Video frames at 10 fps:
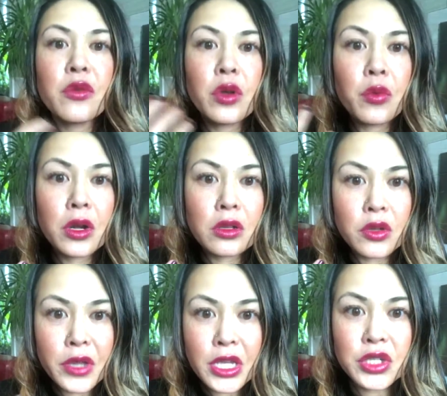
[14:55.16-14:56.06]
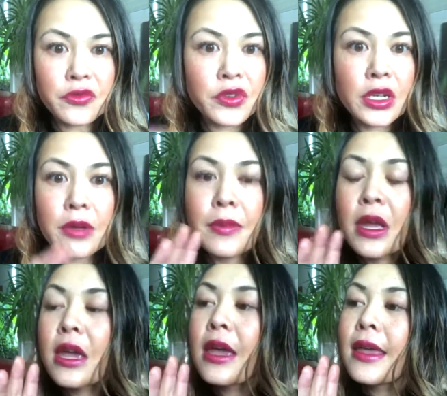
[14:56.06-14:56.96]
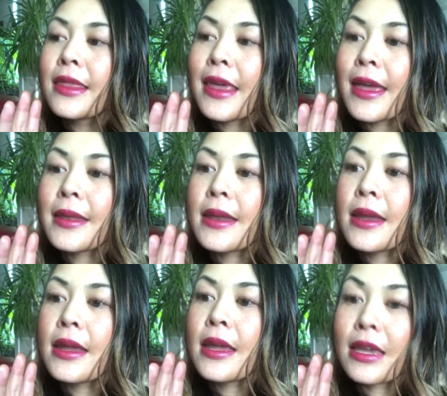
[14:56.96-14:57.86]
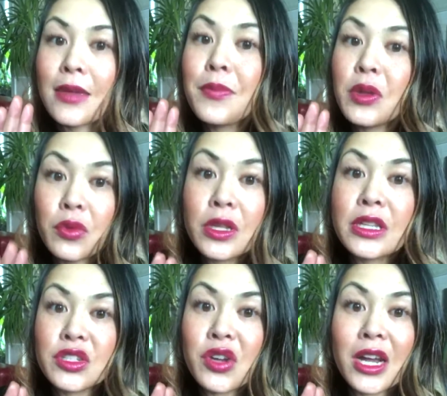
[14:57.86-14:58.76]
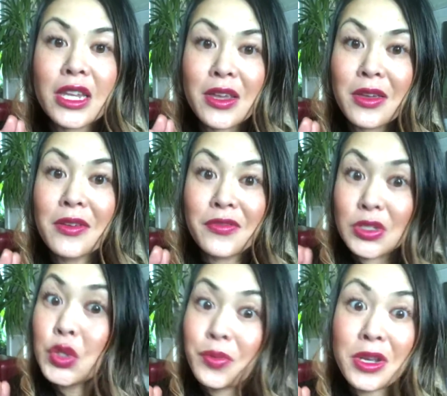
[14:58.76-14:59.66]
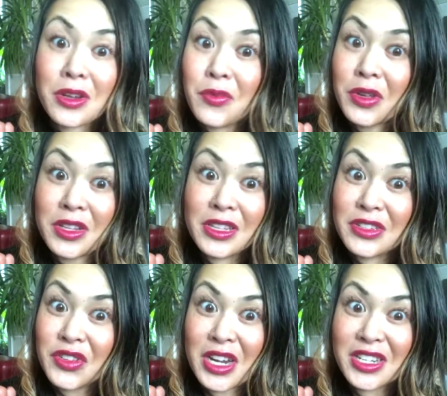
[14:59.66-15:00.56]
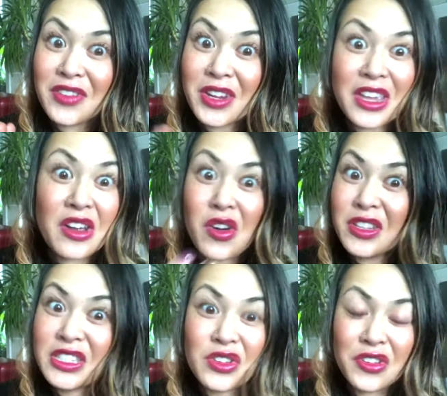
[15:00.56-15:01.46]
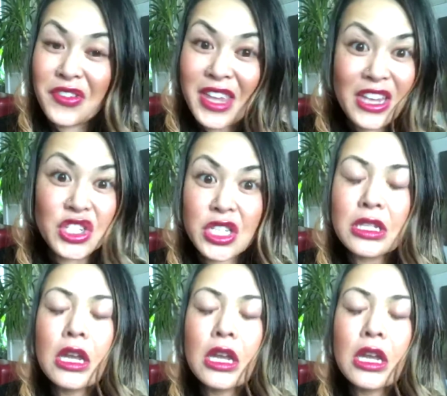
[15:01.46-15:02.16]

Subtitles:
we work location freedom, then it can be really distracting. Social media can be really distracting, where you get all these notifications.